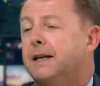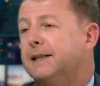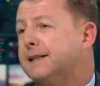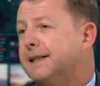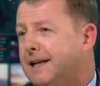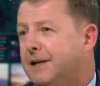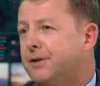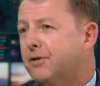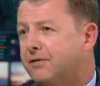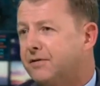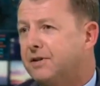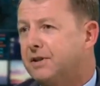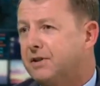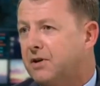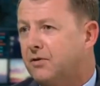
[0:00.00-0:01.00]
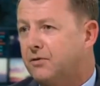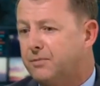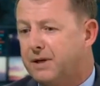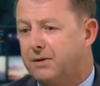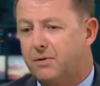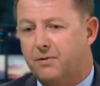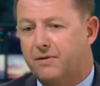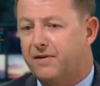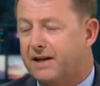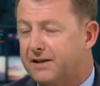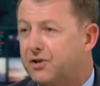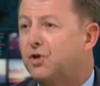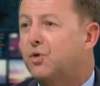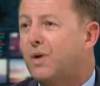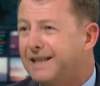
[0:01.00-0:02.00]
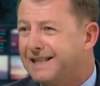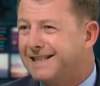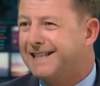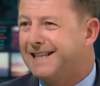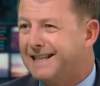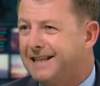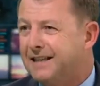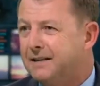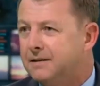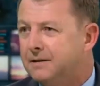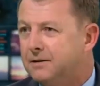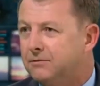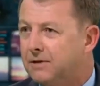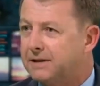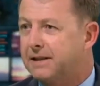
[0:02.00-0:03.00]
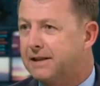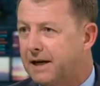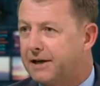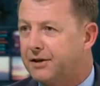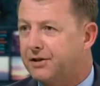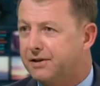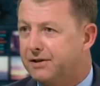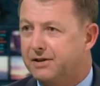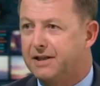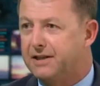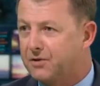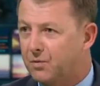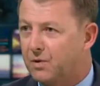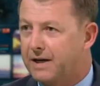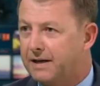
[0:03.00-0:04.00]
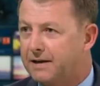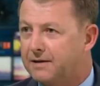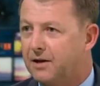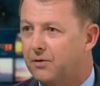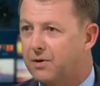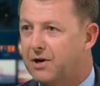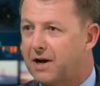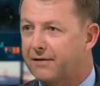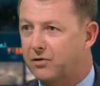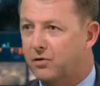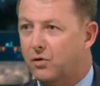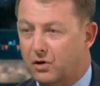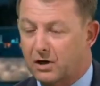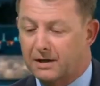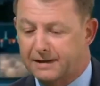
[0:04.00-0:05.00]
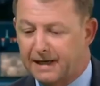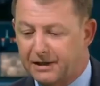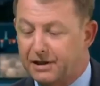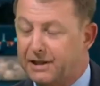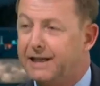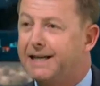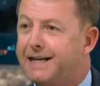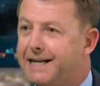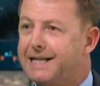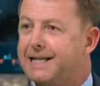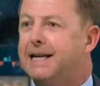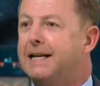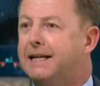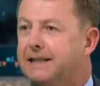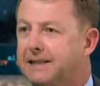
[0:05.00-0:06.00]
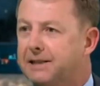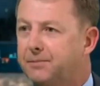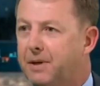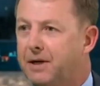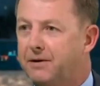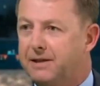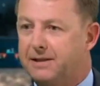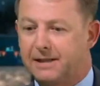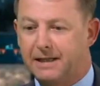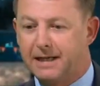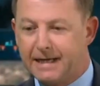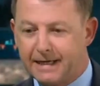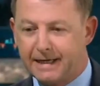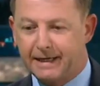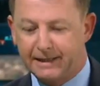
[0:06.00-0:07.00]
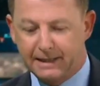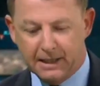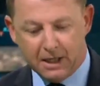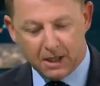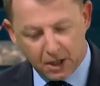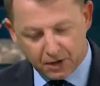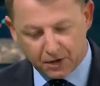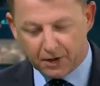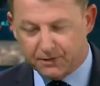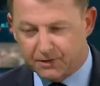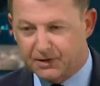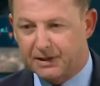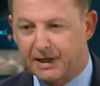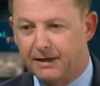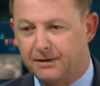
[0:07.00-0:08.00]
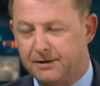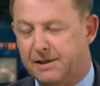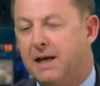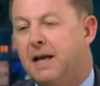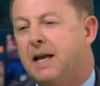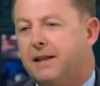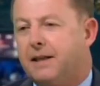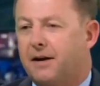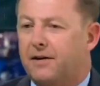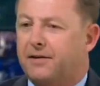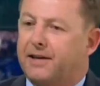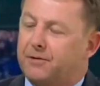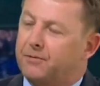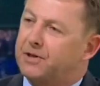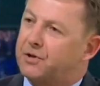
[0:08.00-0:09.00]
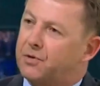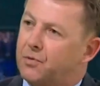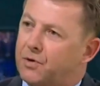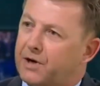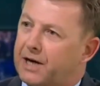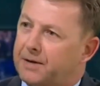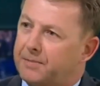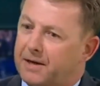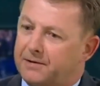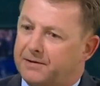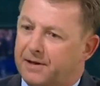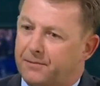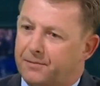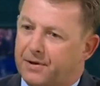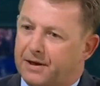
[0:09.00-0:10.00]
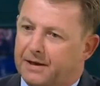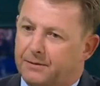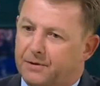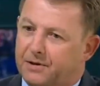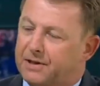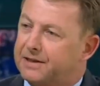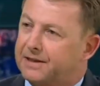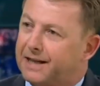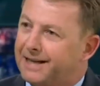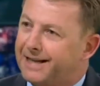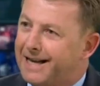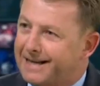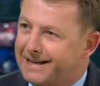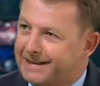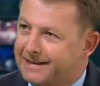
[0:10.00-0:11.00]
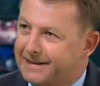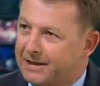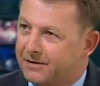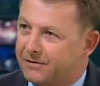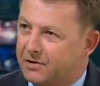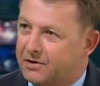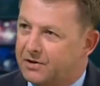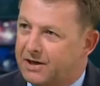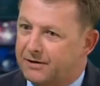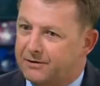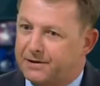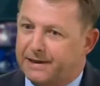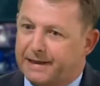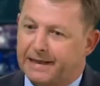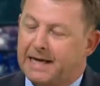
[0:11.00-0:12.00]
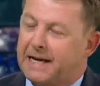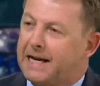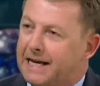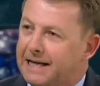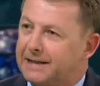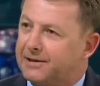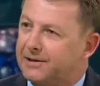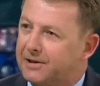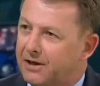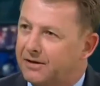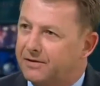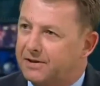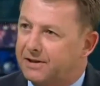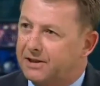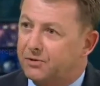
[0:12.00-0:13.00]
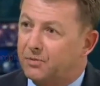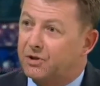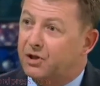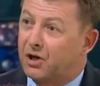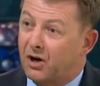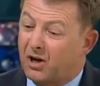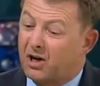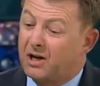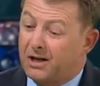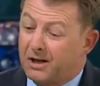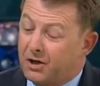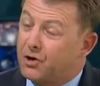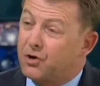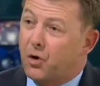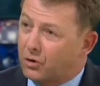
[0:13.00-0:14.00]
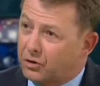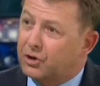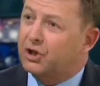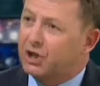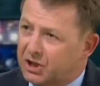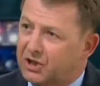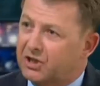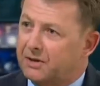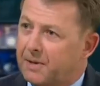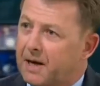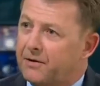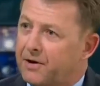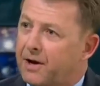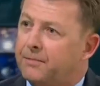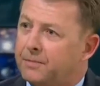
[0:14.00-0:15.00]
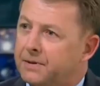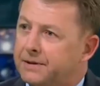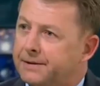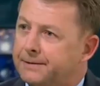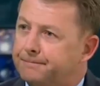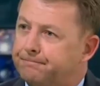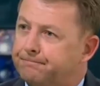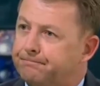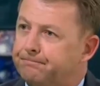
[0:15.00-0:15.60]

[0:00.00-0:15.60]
and a senior officer told me, well, we've had 20 resignations this week. So when you have an organisation leaking experience, leaking those skills, then I think we're talking about something which is the legacy of austerity in services which are not just about numbers.